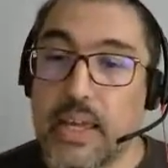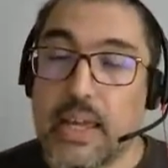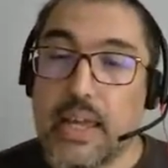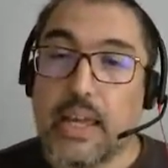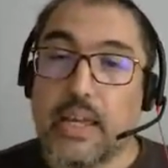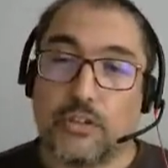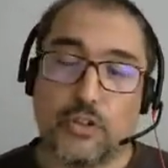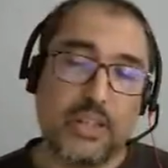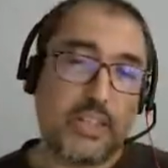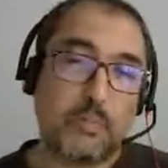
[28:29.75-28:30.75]
So in
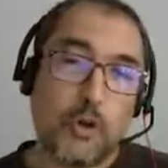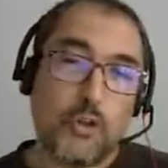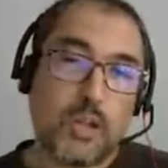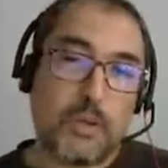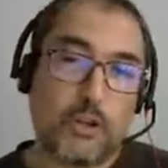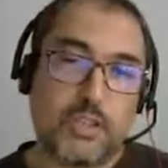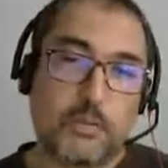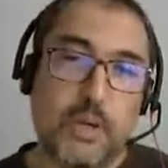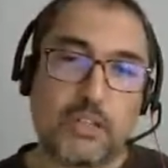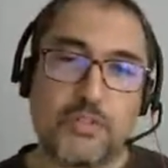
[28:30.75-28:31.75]
this model, because it's based
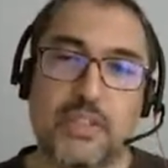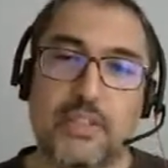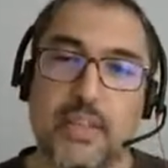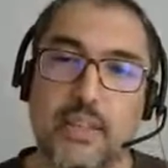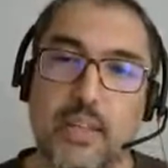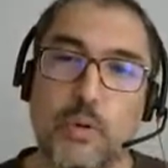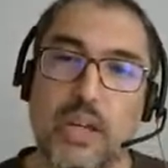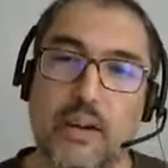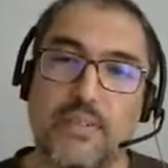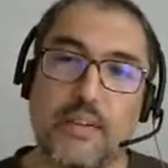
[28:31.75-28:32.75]
on systemd, we have
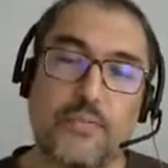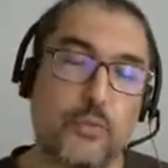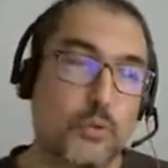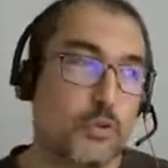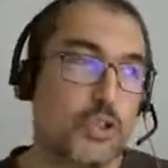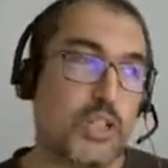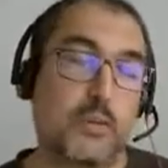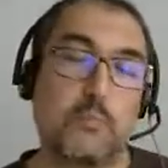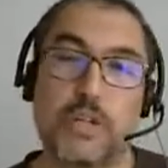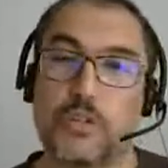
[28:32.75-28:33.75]
the full boot chain
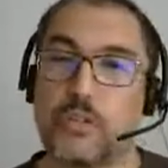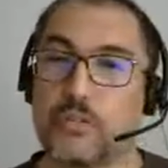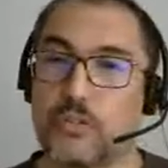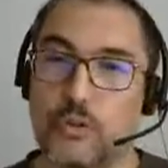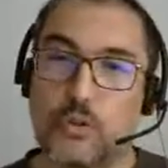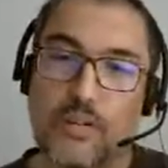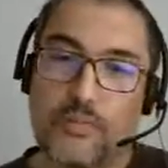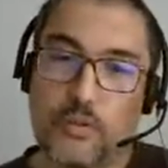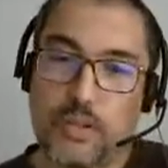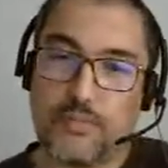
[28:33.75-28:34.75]
measure. So you have from the
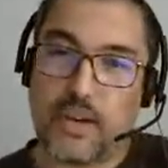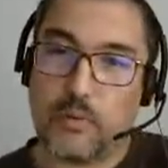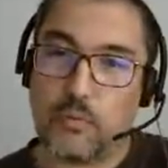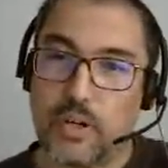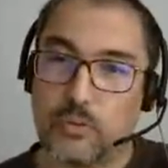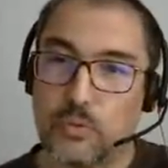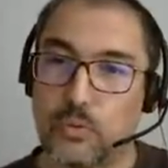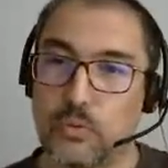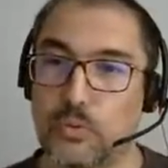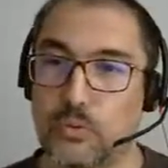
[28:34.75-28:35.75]
firmware
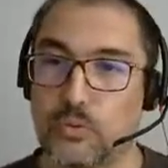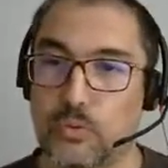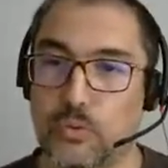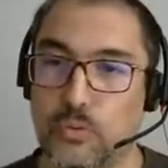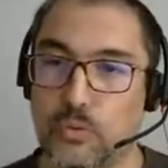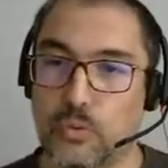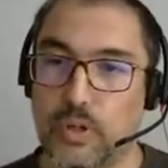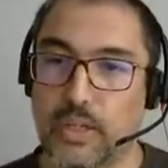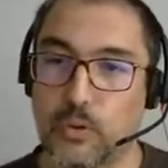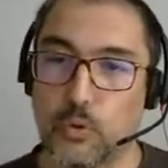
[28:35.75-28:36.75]
to, to
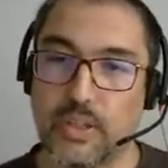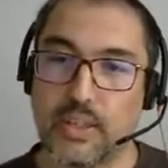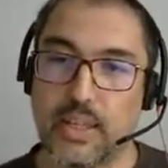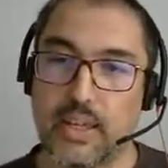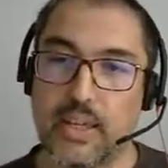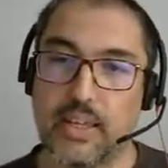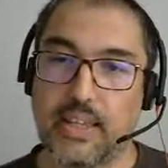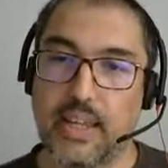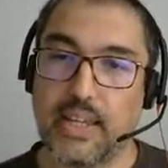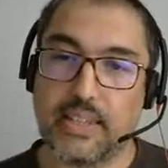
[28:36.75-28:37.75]
including the, the
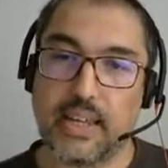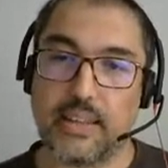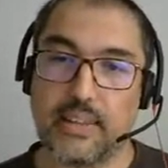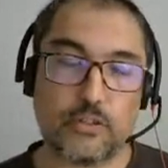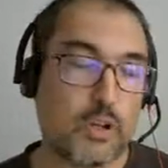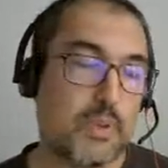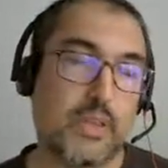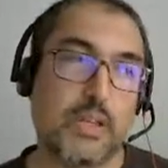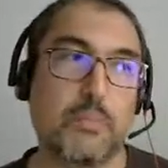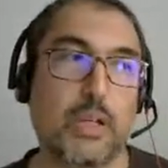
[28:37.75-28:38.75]
initial ID, so everything in
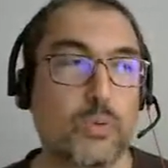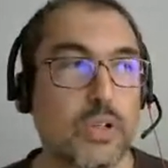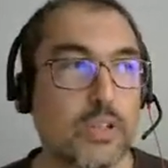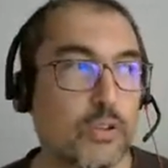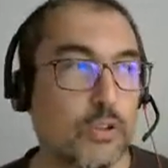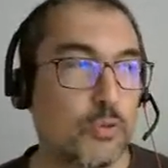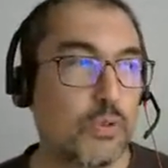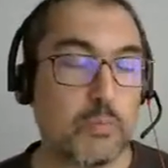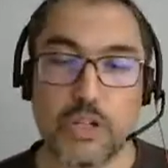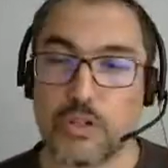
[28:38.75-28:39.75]
between is going to be
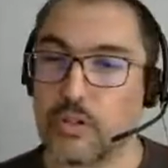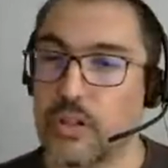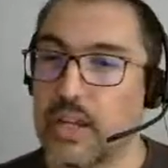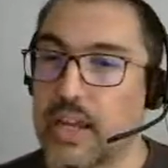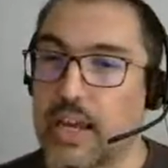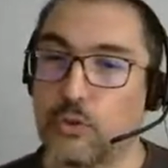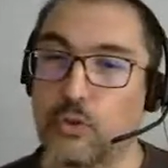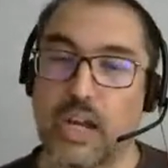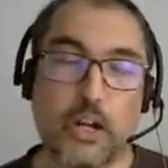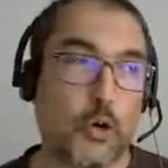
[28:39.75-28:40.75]
measured. And you can
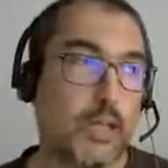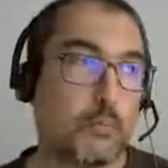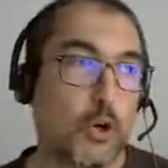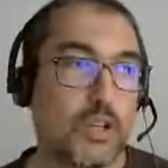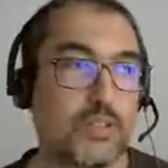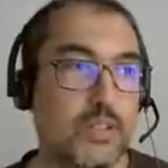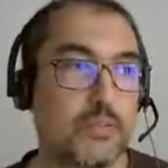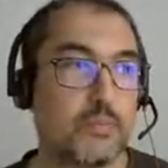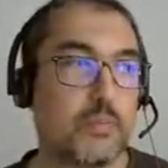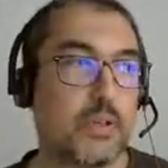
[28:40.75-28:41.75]
create policies
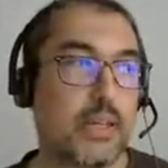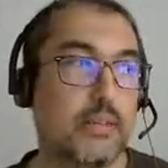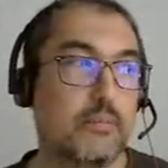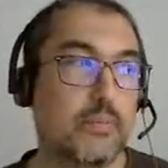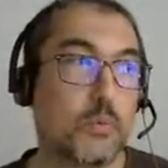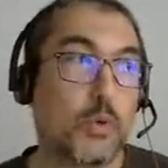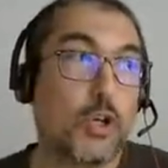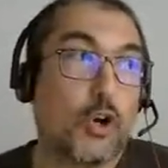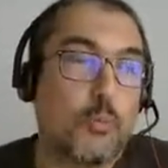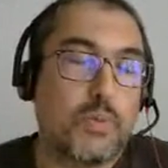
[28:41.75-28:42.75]
in, we
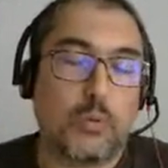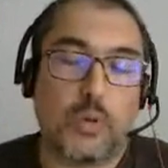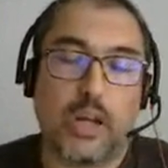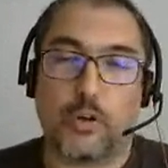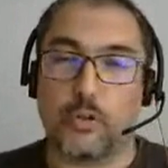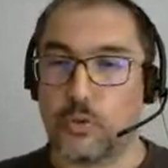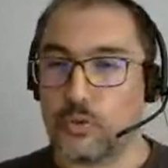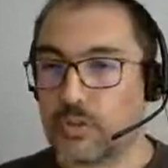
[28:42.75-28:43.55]
hope that we are going to use uh,